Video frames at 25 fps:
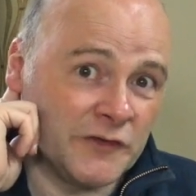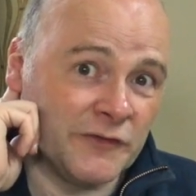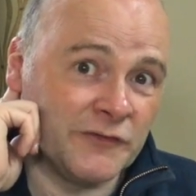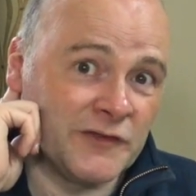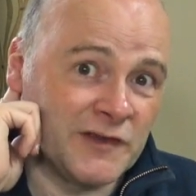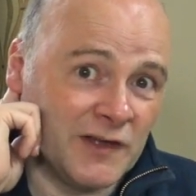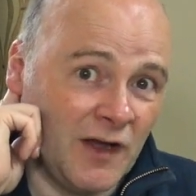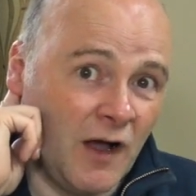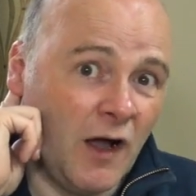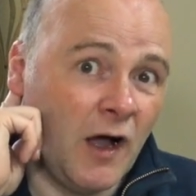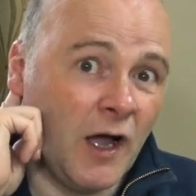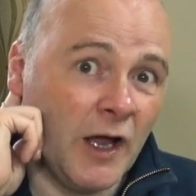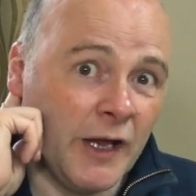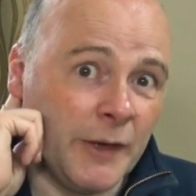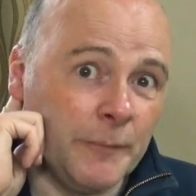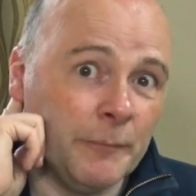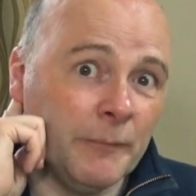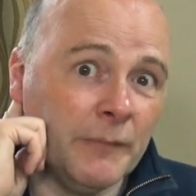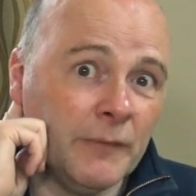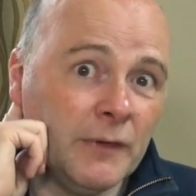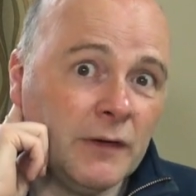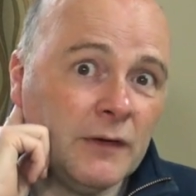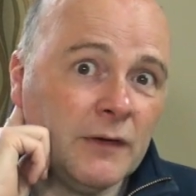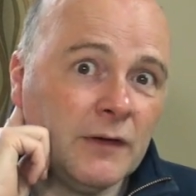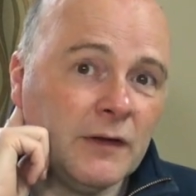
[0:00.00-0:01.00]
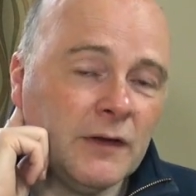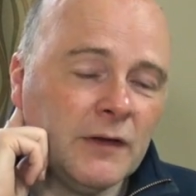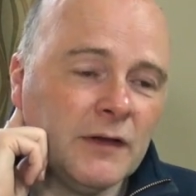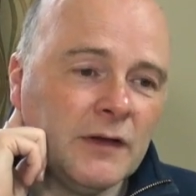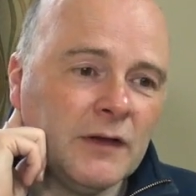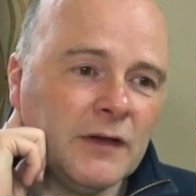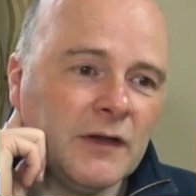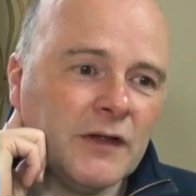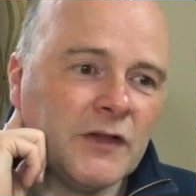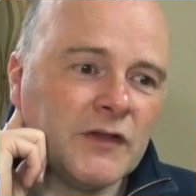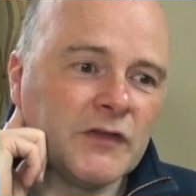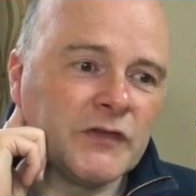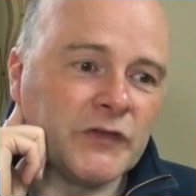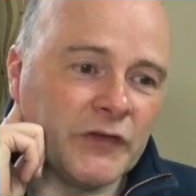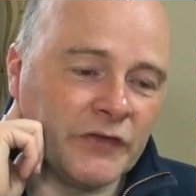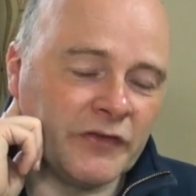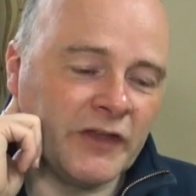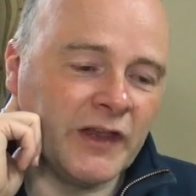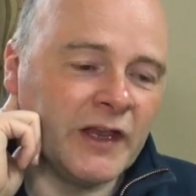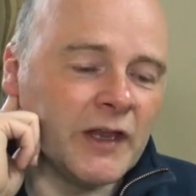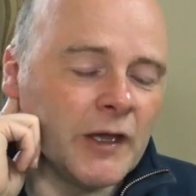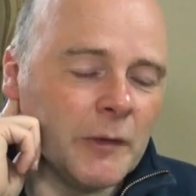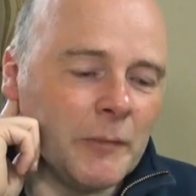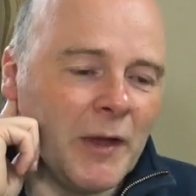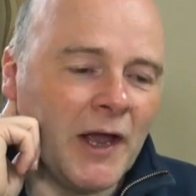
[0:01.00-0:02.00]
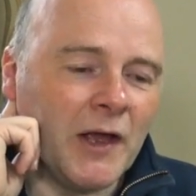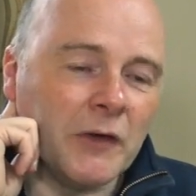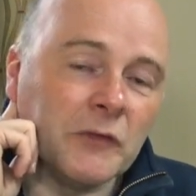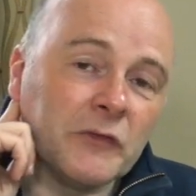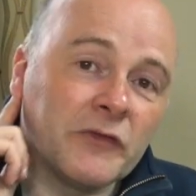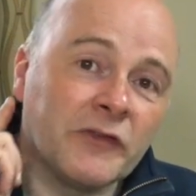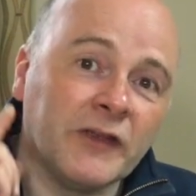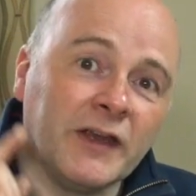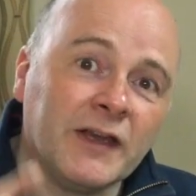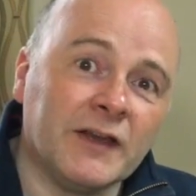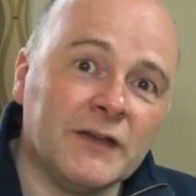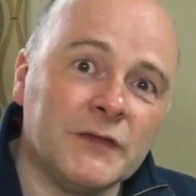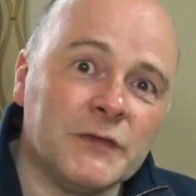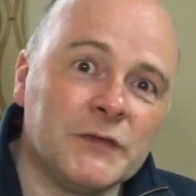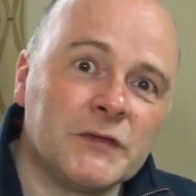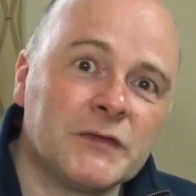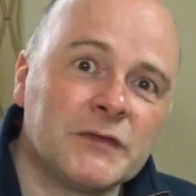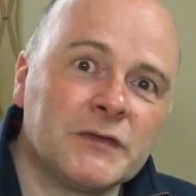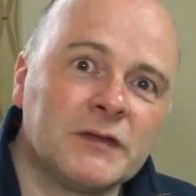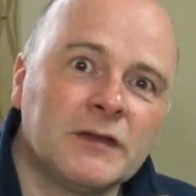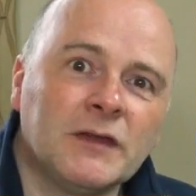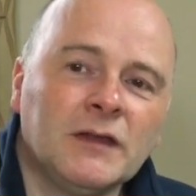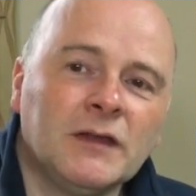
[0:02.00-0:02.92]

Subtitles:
of time to think about things,